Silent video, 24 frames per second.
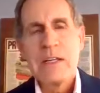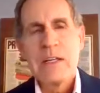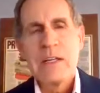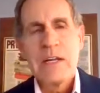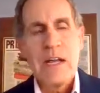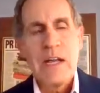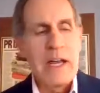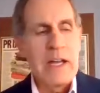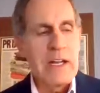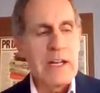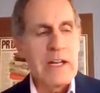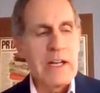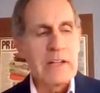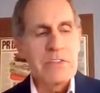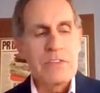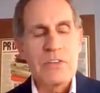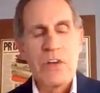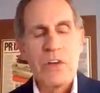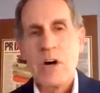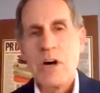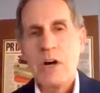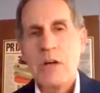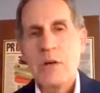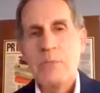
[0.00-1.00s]
And it has
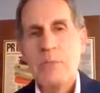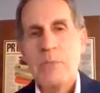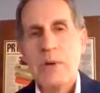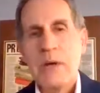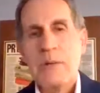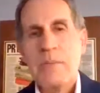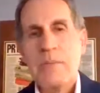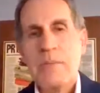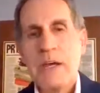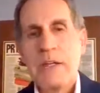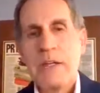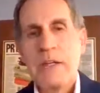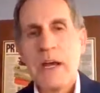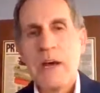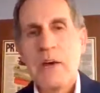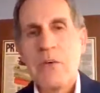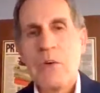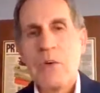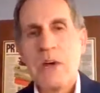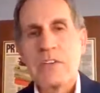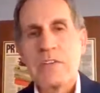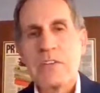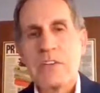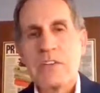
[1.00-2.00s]
been that
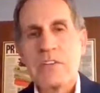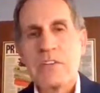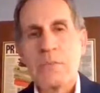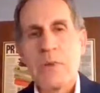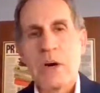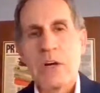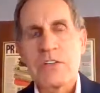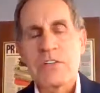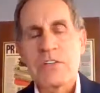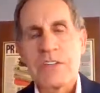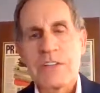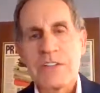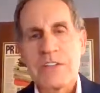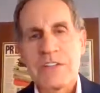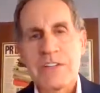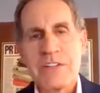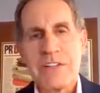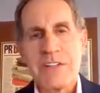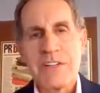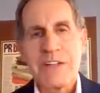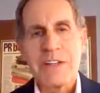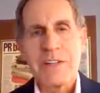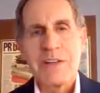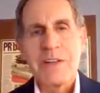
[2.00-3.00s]
way since March
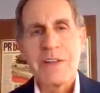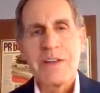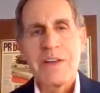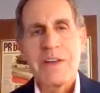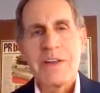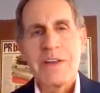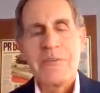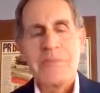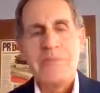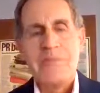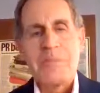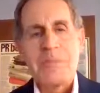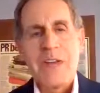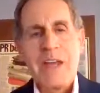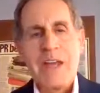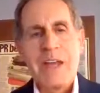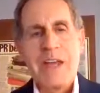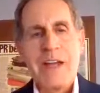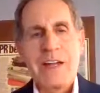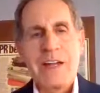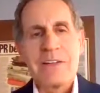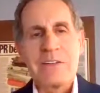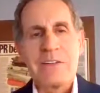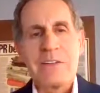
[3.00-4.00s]
16th.
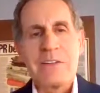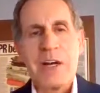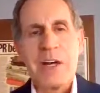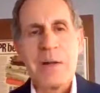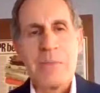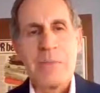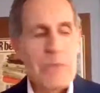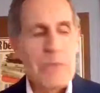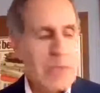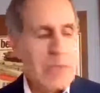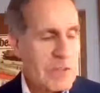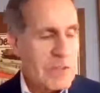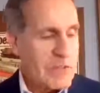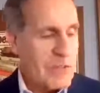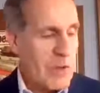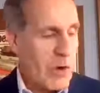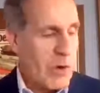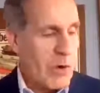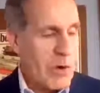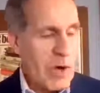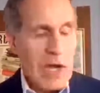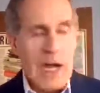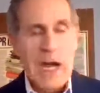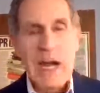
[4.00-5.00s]
And
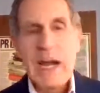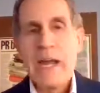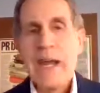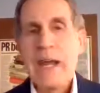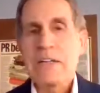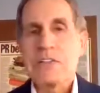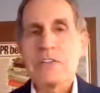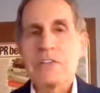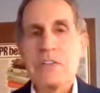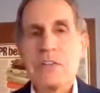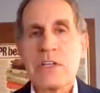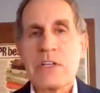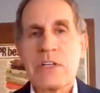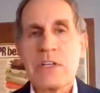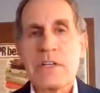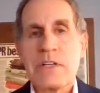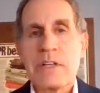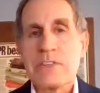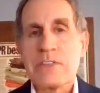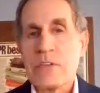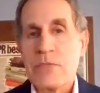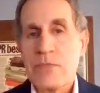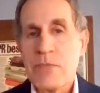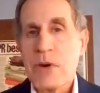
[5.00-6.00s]
so
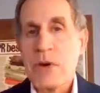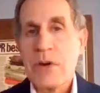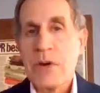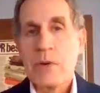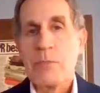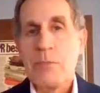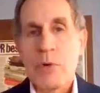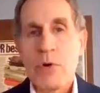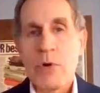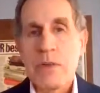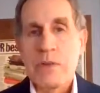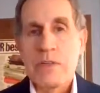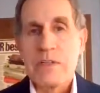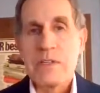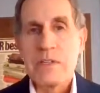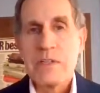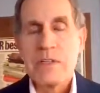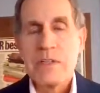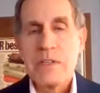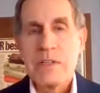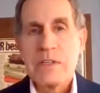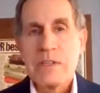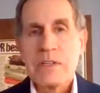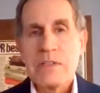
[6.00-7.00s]
that's a very important
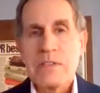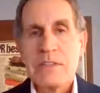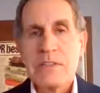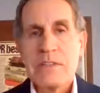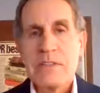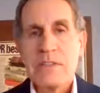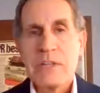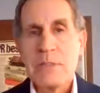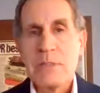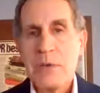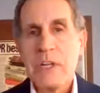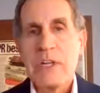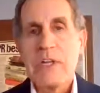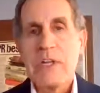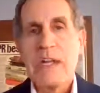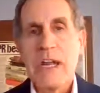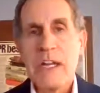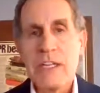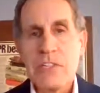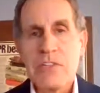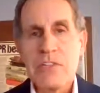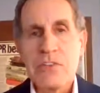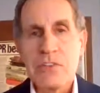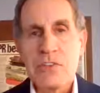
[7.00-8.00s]

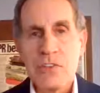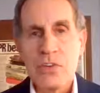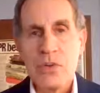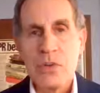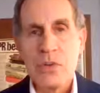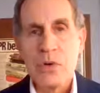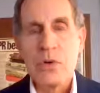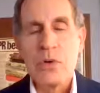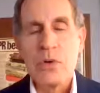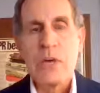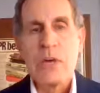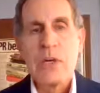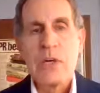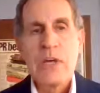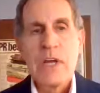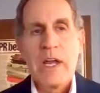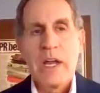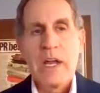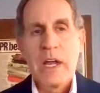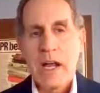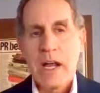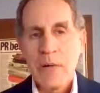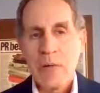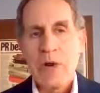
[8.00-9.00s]
communication tool.
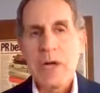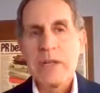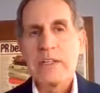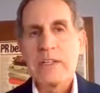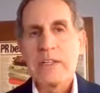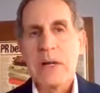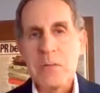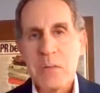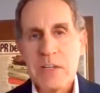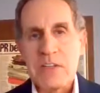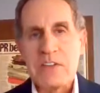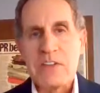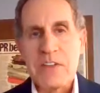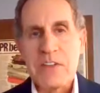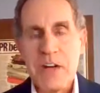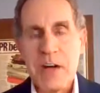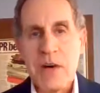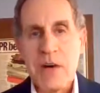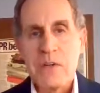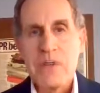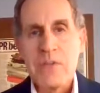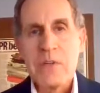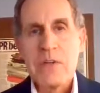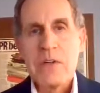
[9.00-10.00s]
And I write that
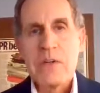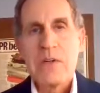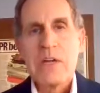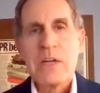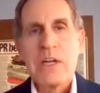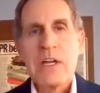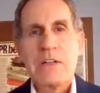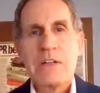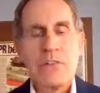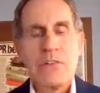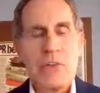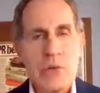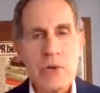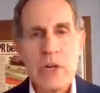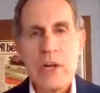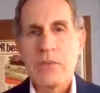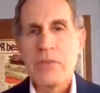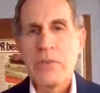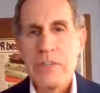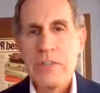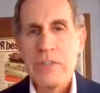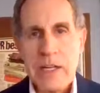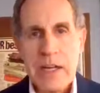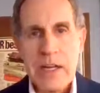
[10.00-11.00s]
myself and do it
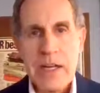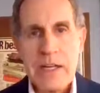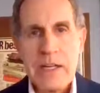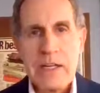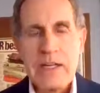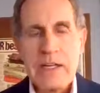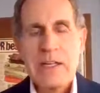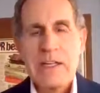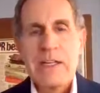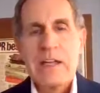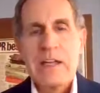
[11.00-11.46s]
every day.